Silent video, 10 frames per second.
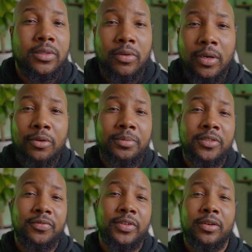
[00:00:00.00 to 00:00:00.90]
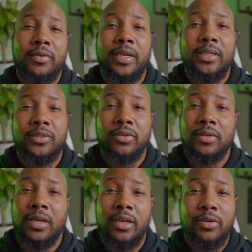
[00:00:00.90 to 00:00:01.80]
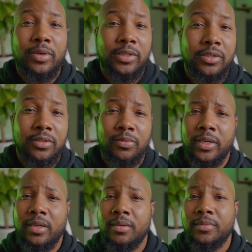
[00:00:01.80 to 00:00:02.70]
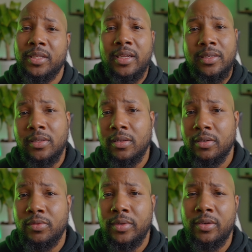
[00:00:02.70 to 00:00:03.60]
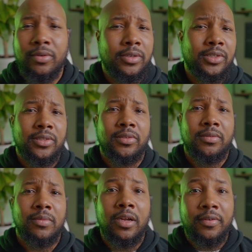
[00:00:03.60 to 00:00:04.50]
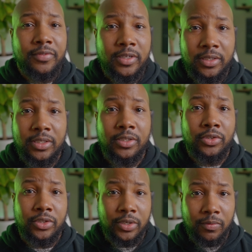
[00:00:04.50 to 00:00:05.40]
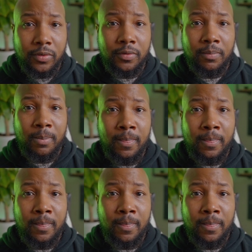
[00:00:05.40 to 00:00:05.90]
So I hope this video answered a lot of questions when it comes to S-LOG3 or just log footage in general.